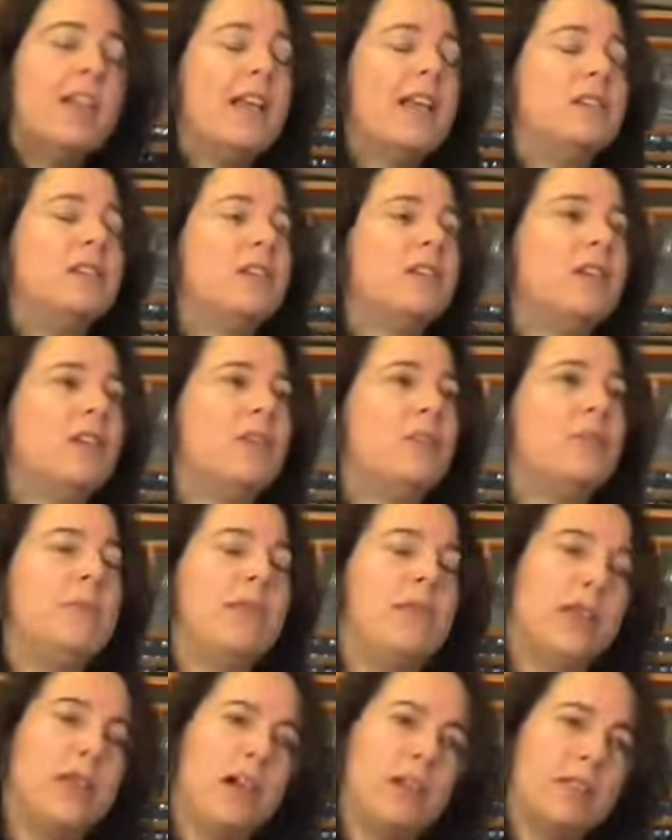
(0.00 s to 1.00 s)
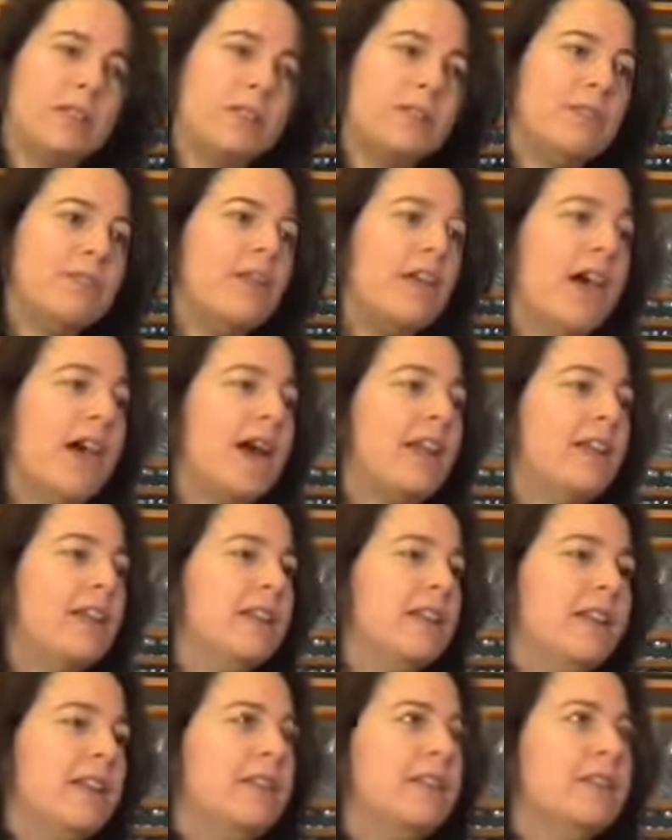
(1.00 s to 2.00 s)
And so because of that,
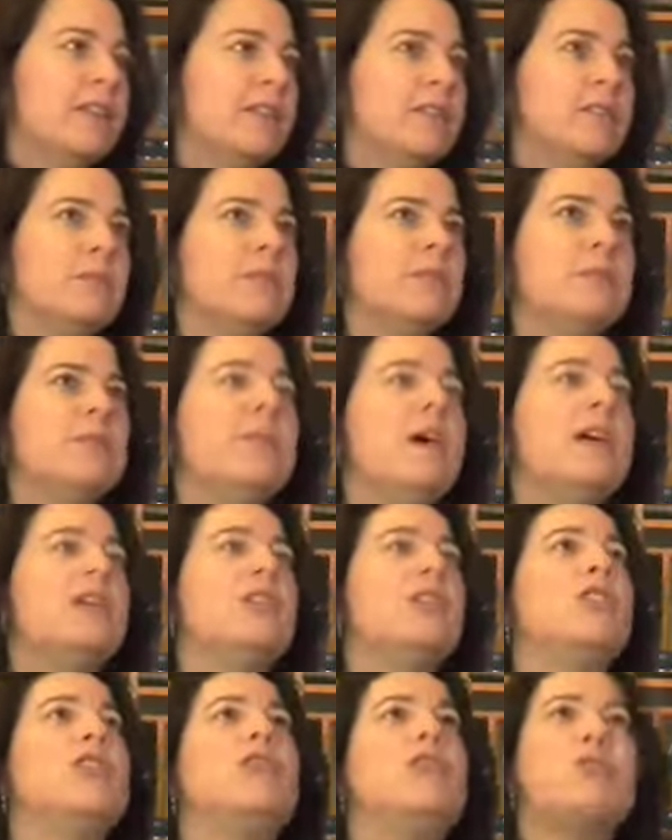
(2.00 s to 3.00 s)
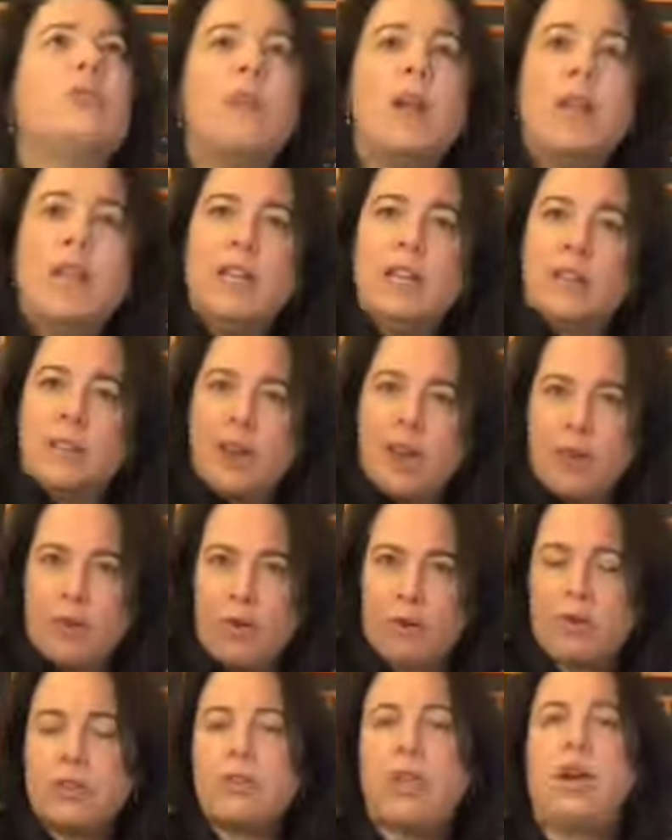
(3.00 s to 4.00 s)
there's much greater
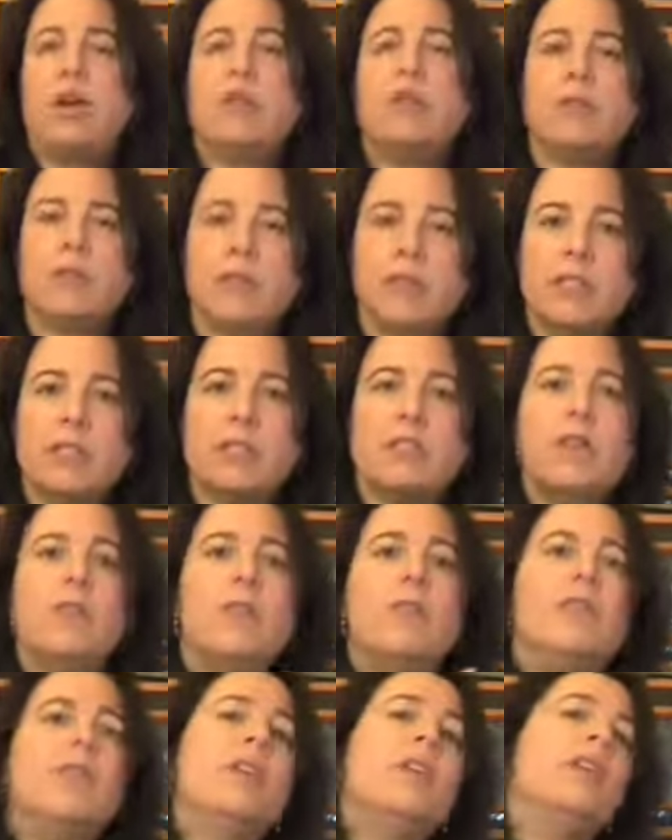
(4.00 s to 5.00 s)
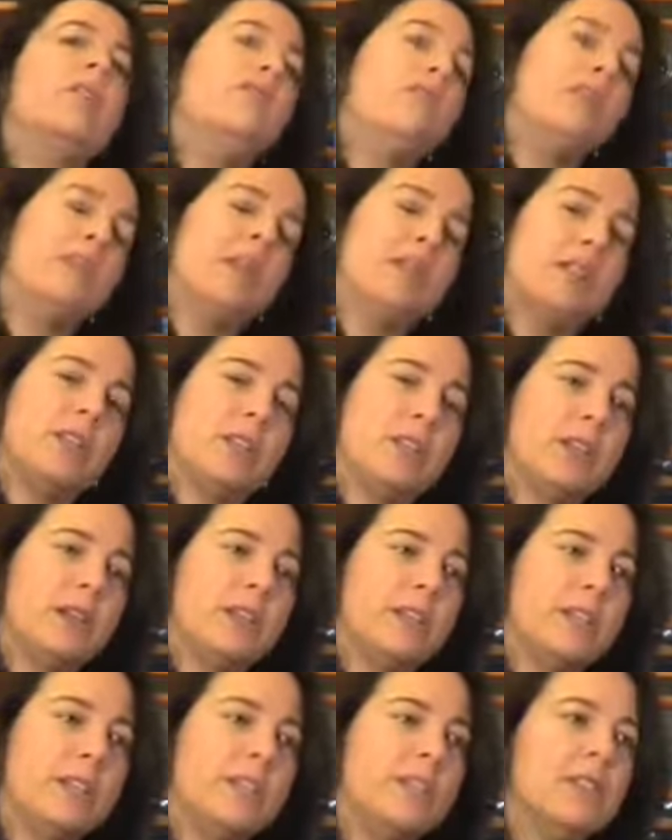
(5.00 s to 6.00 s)
error tolerance over in information
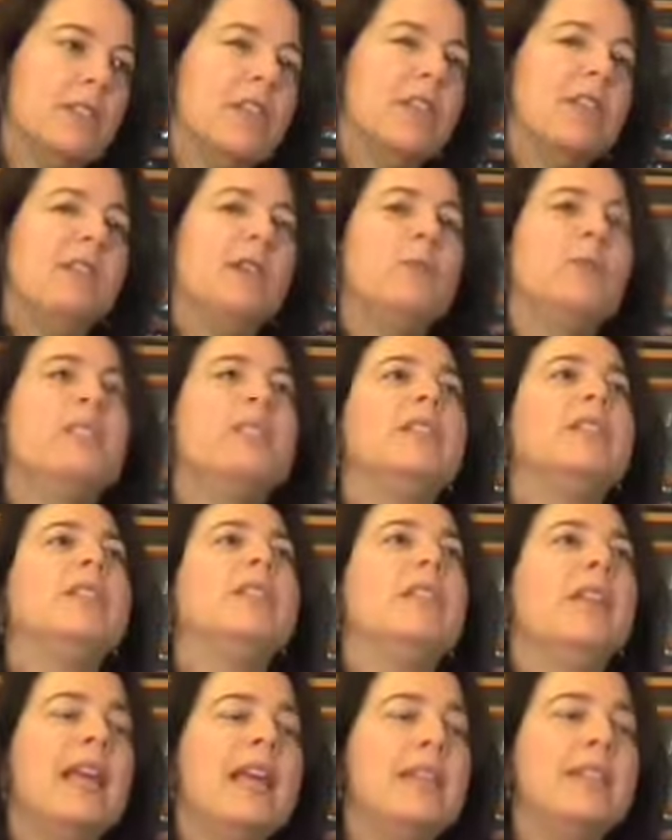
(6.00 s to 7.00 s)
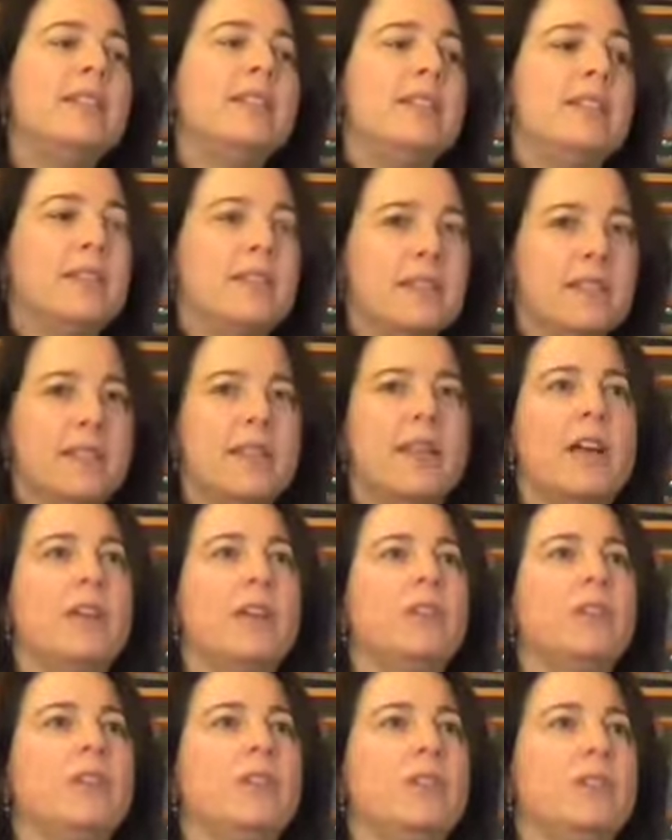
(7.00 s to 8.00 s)
governance, which lends
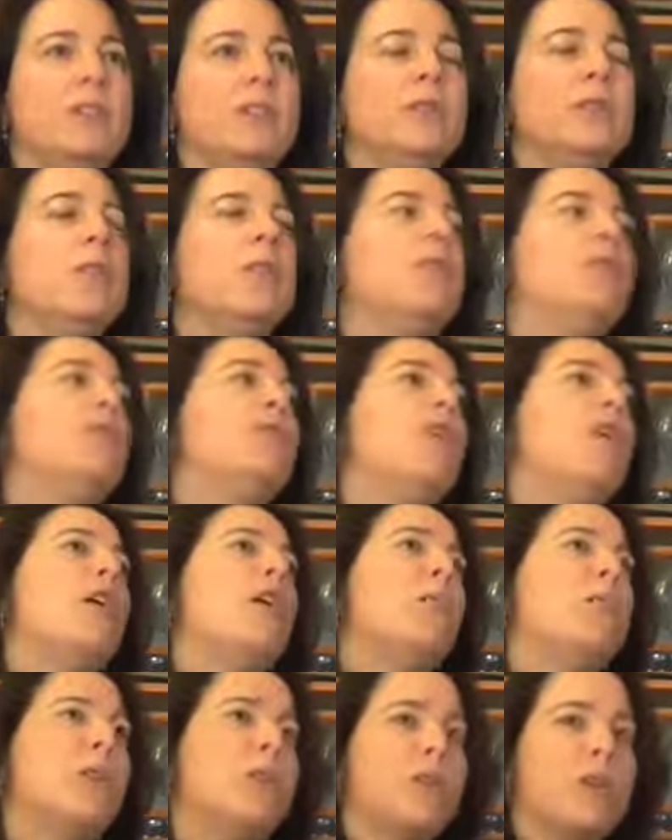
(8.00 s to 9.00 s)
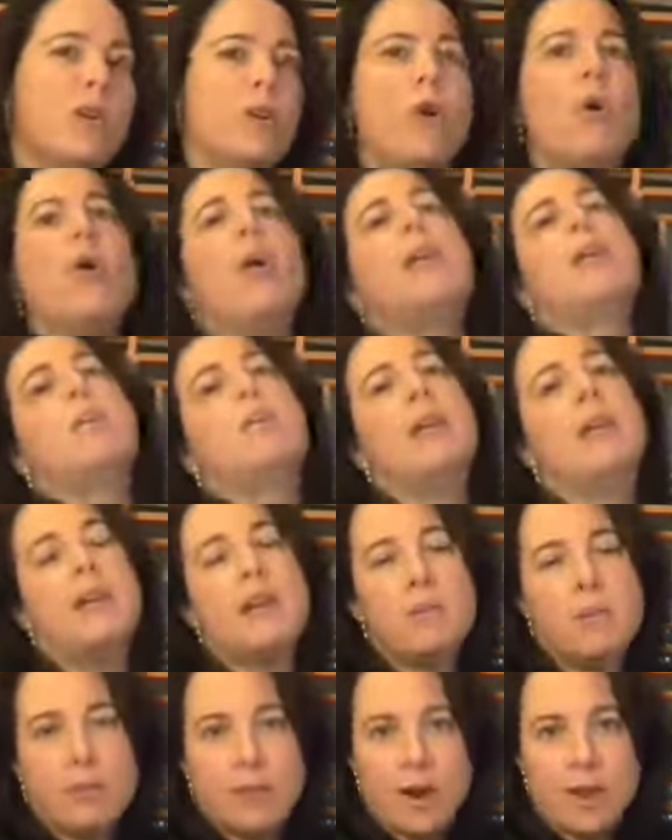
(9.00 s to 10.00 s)
itself to a far more
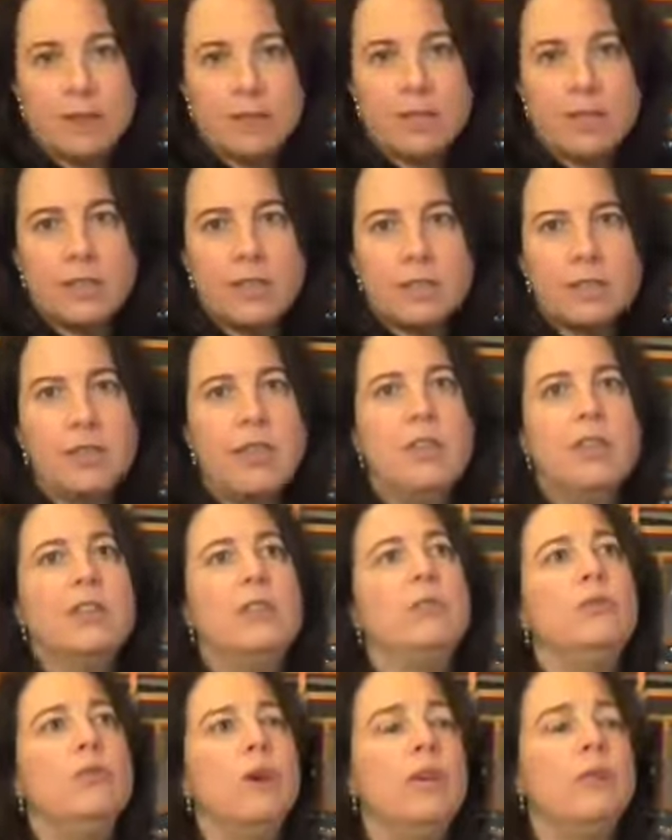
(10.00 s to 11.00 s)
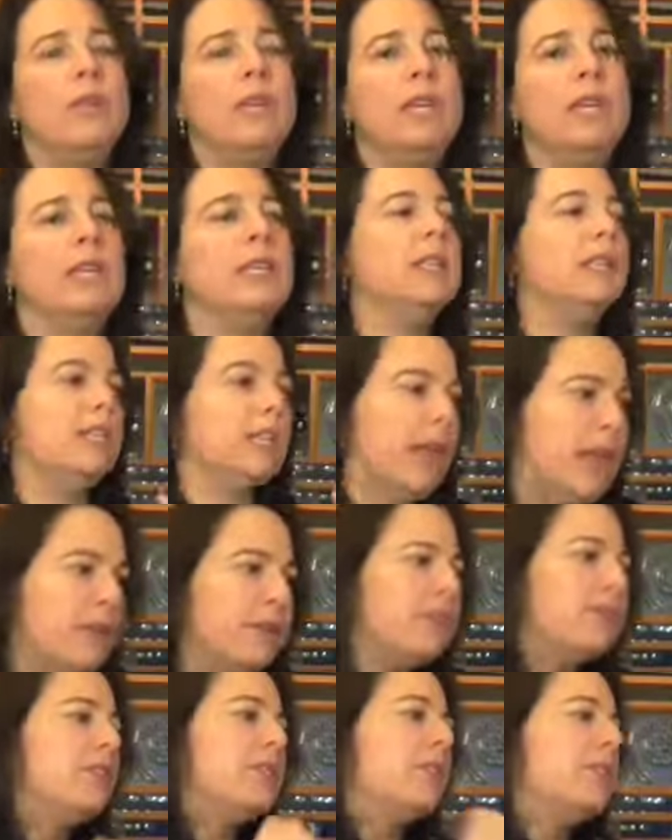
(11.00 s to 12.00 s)
automated process. You don't need
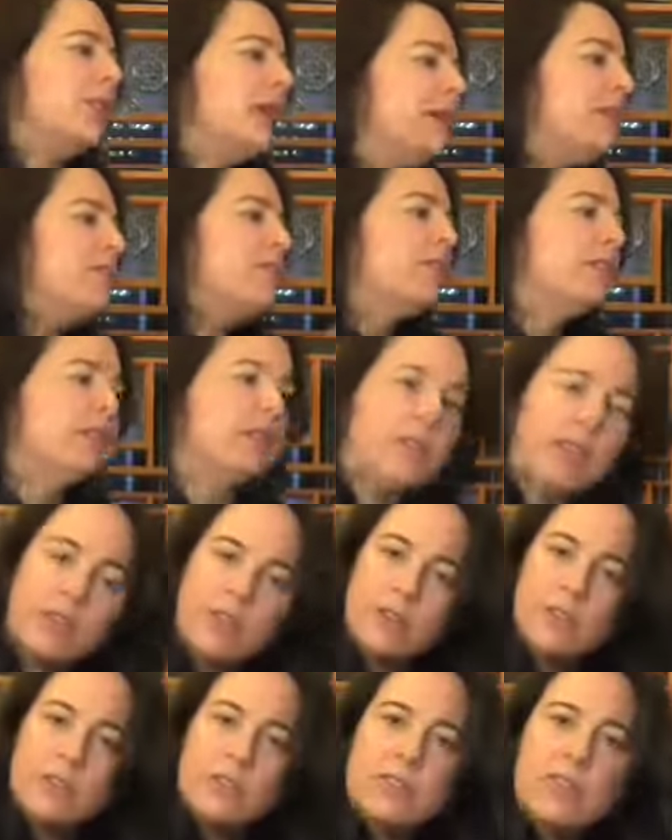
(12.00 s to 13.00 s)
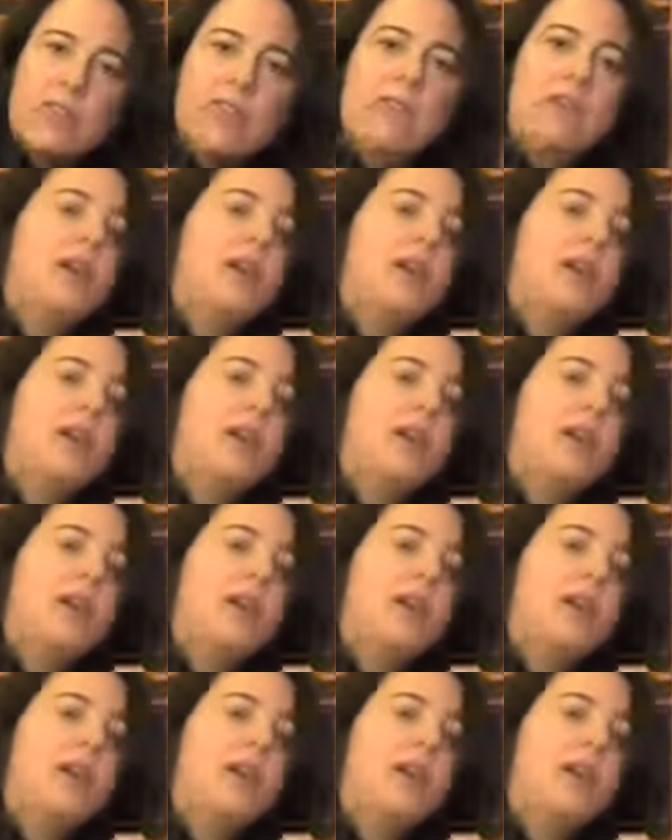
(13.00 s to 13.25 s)
layers and layers and layers